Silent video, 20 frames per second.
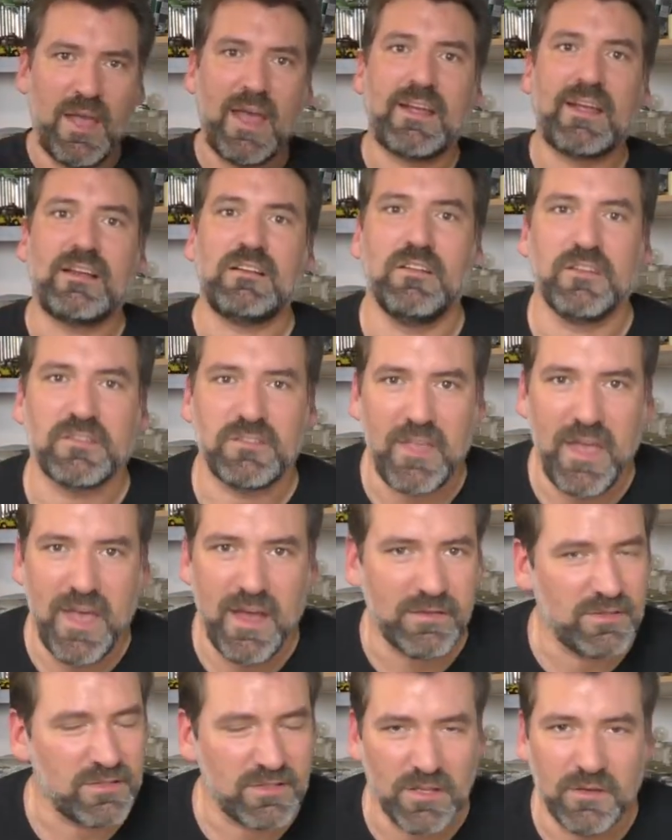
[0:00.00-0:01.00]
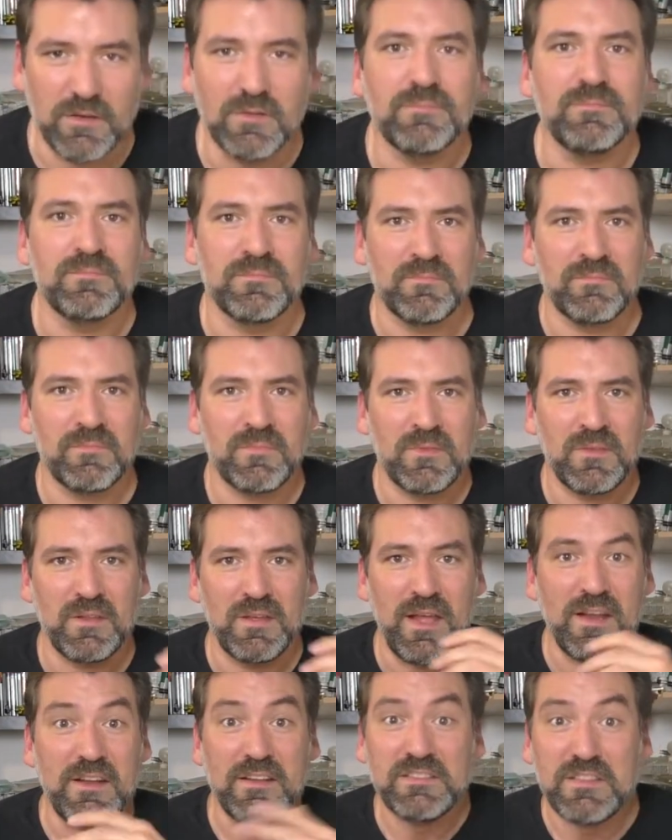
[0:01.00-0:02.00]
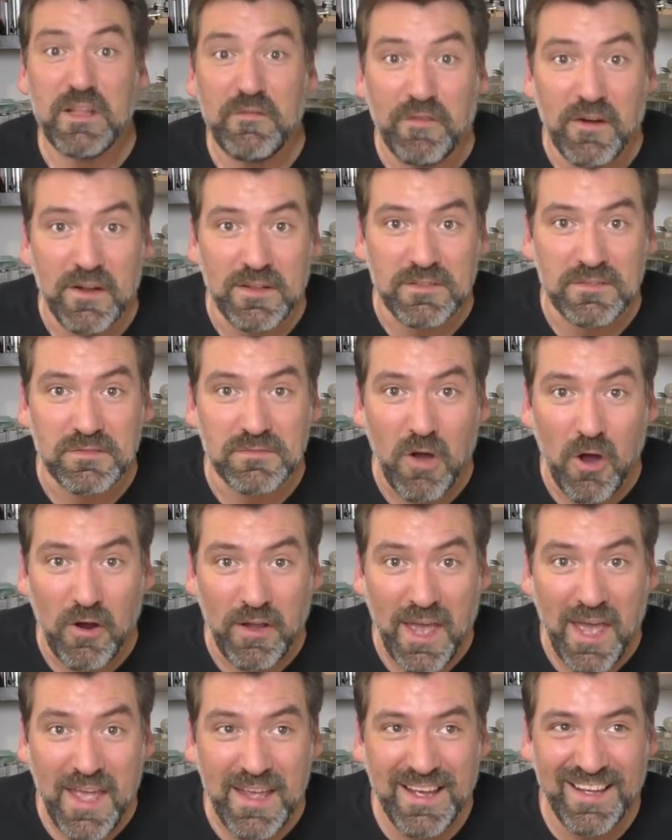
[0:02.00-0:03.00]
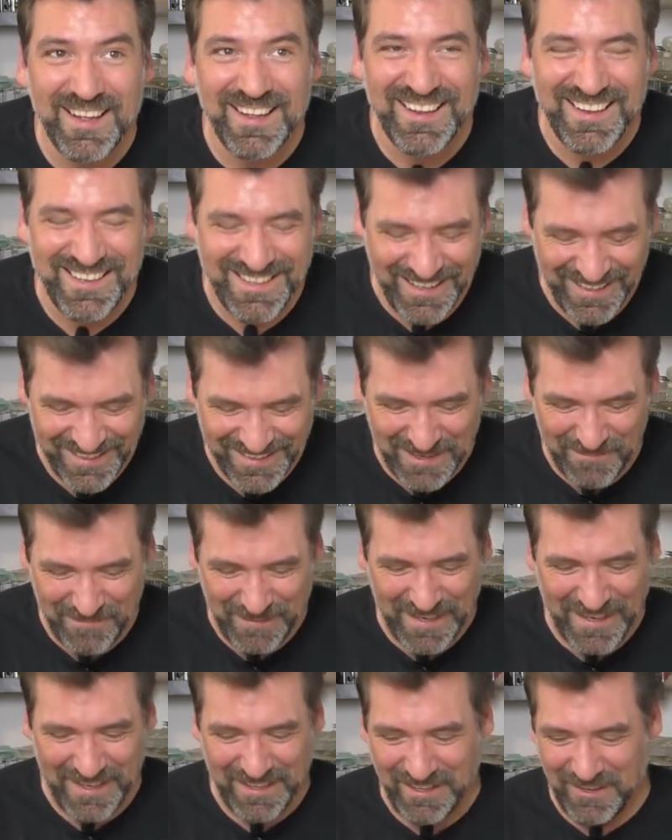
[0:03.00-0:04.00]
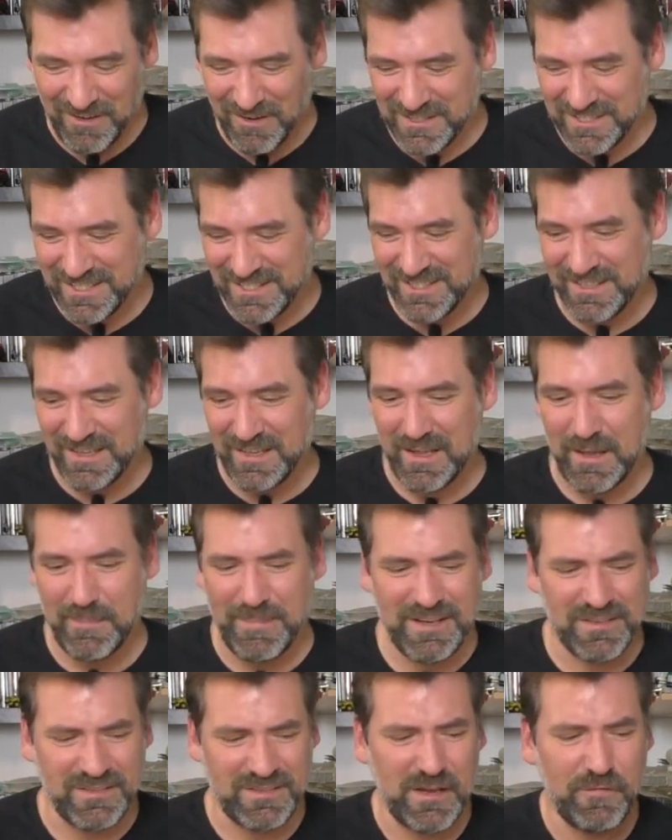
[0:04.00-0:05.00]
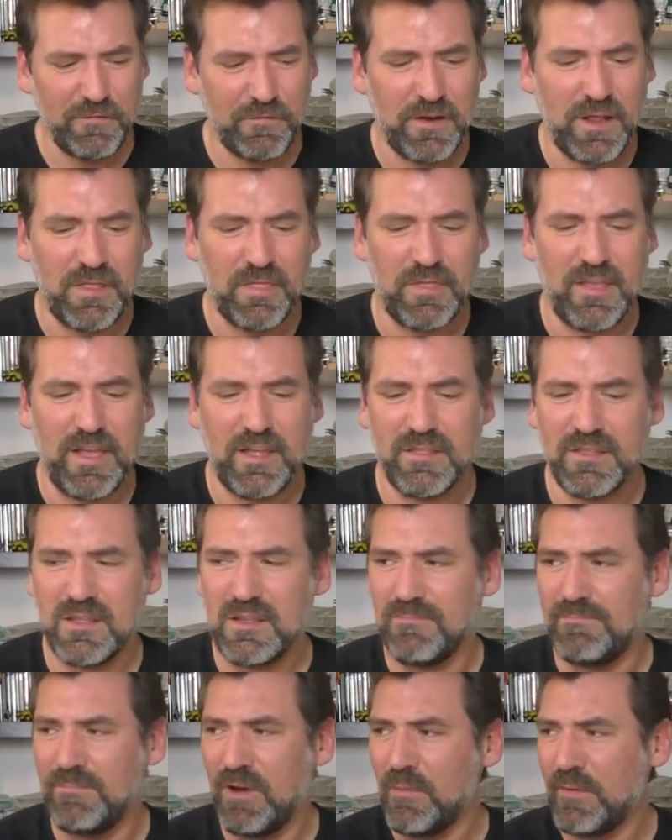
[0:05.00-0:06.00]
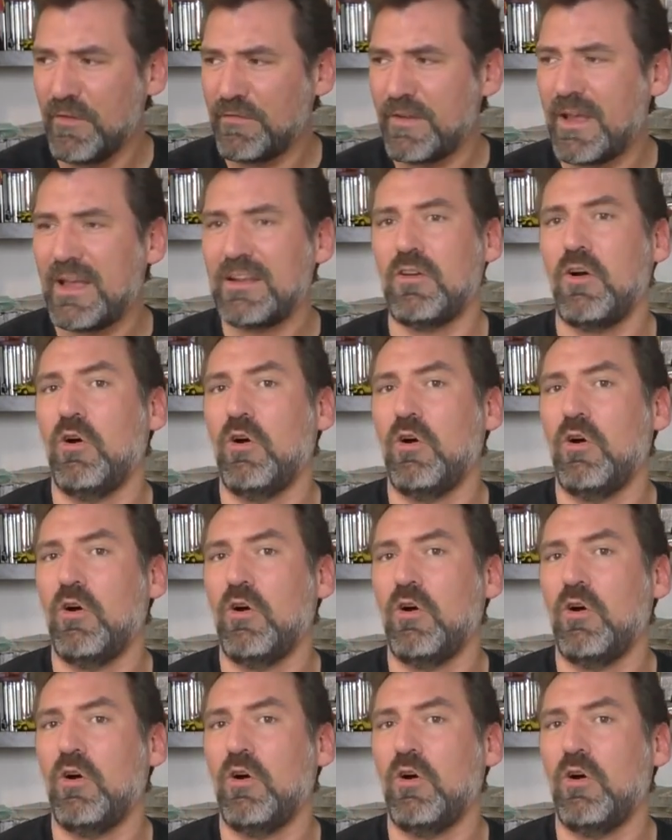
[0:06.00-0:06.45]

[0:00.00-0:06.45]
got lost there. So it is different, okay? It simply looks a bit different than the Boba Fett